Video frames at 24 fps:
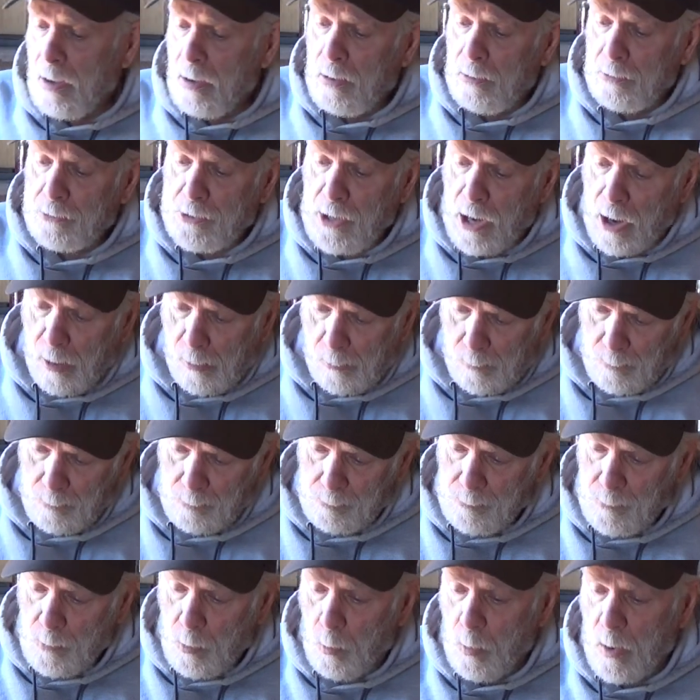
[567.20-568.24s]
So
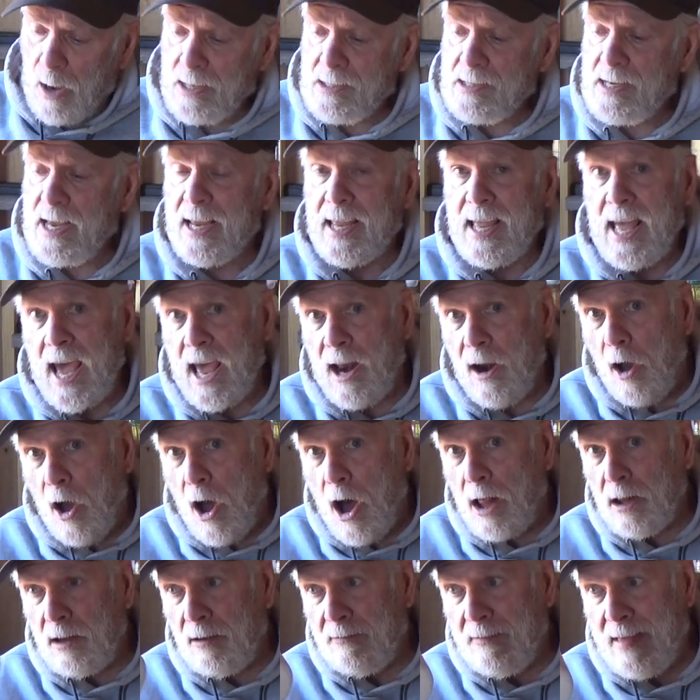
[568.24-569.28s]
once I got
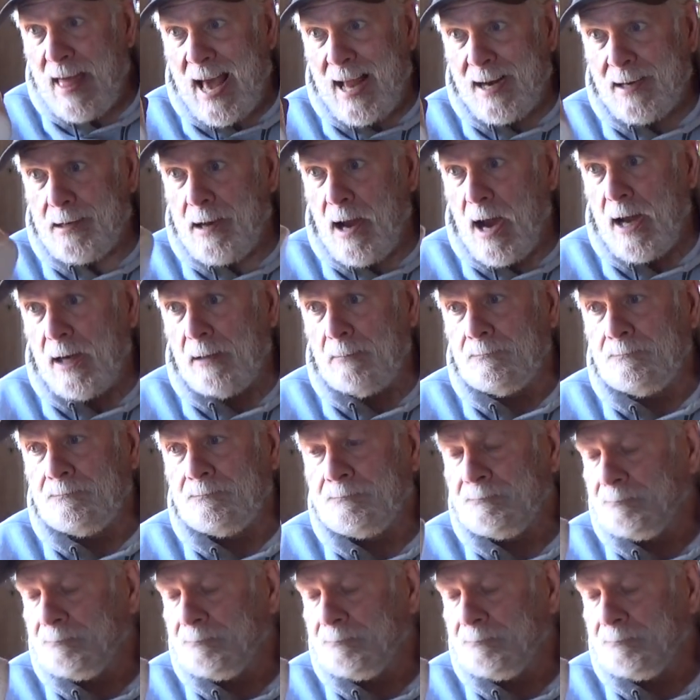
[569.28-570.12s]
all of that done,